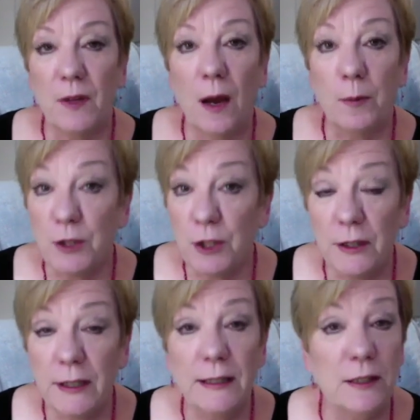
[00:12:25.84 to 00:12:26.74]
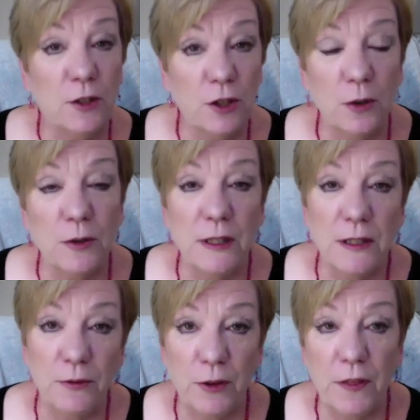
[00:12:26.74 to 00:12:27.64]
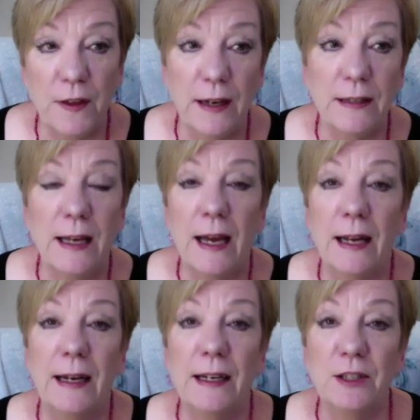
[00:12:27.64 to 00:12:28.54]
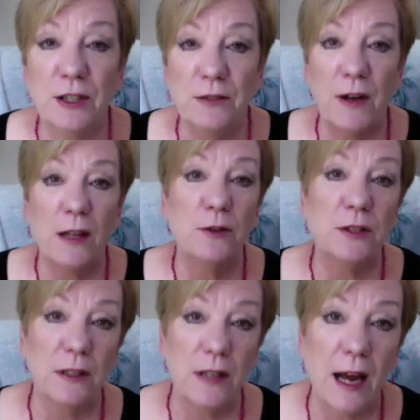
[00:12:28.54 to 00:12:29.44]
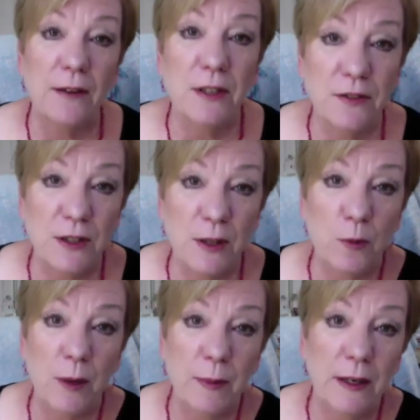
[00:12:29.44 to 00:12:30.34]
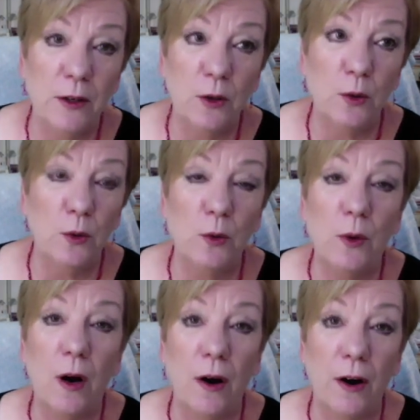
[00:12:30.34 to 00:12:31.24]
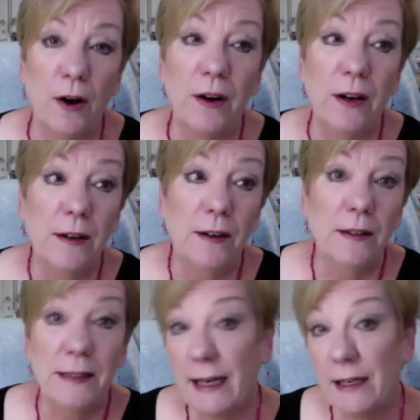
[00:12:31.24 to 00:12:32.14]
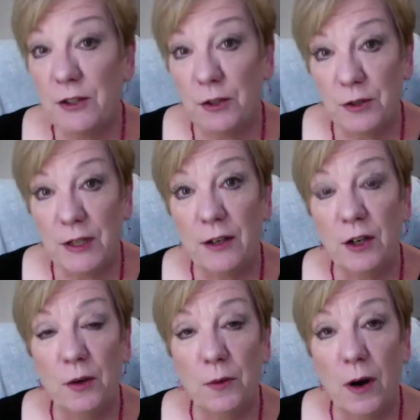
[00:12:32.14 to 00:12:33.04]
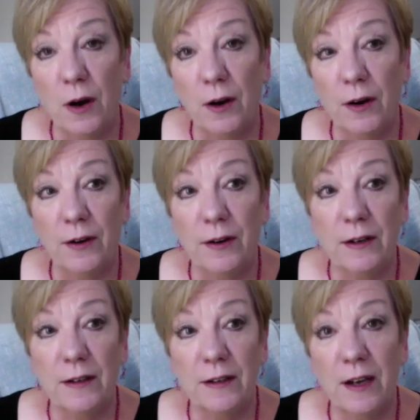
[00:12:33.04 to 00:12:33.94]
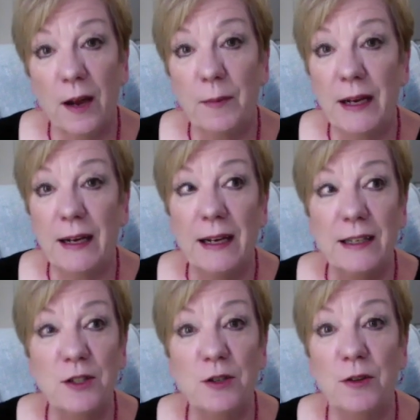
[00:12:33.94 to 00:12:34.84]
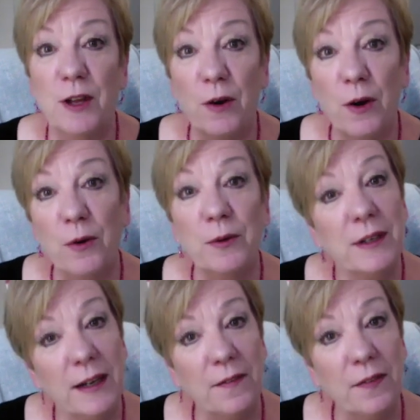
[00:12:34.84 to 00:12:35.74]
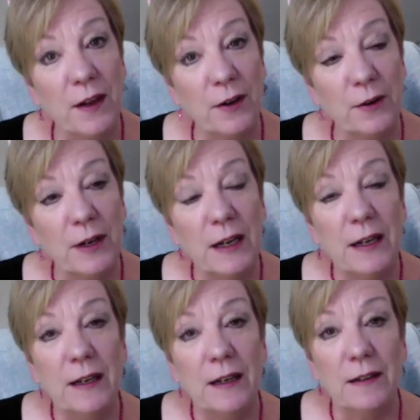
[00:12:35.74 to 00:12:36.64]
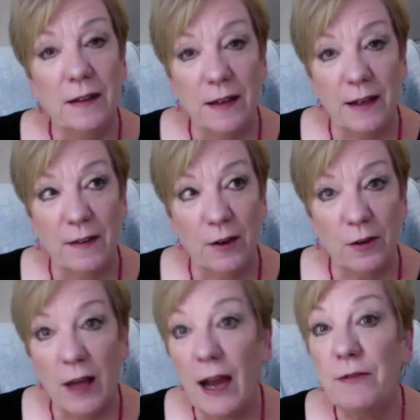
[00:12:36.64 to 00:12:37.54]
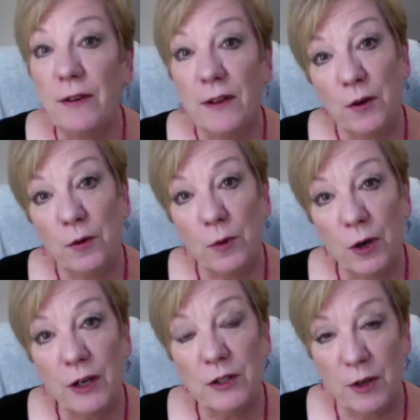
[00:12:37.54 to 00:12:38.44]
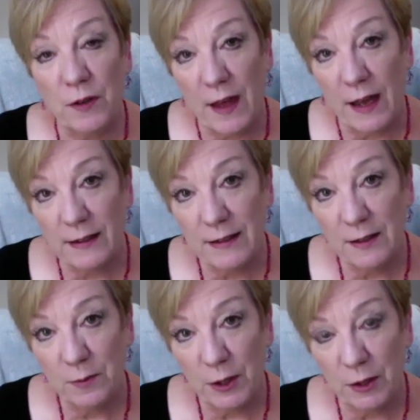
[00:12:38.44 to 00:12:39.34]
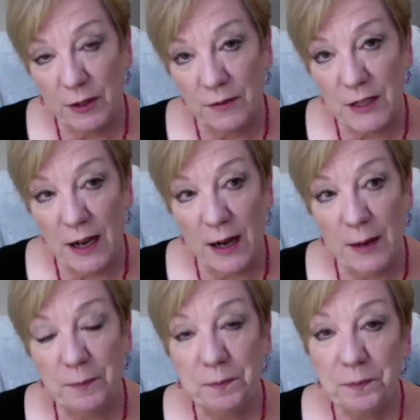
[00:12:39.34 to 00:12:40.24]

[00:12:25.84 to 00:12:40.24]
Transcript: opportunities and shows and different things. And it just follows the lives of some women who are dancers and who are coming into their own in their life and in their work during that period of time.